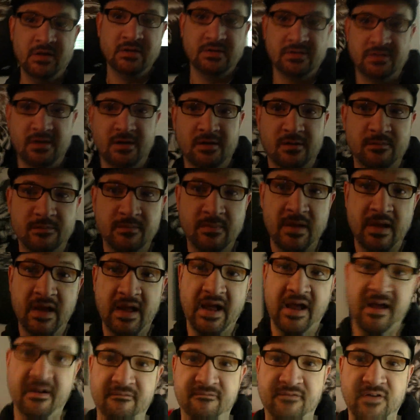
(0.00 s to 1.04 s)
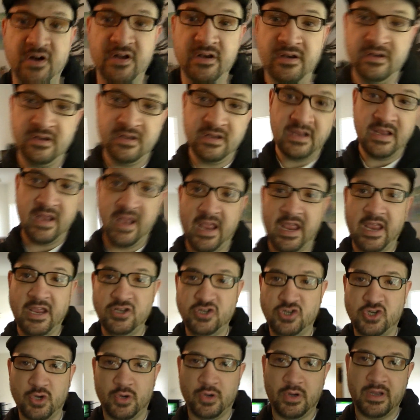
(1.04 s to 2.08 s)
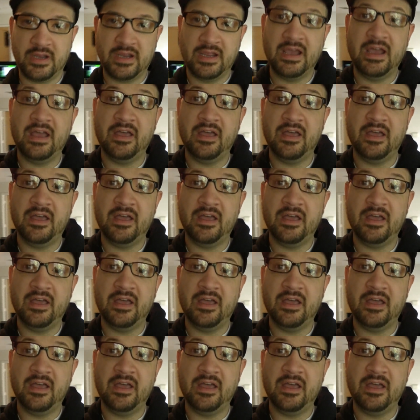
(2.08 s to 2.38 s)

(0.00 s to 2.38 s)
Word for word: So have fun. Enjoy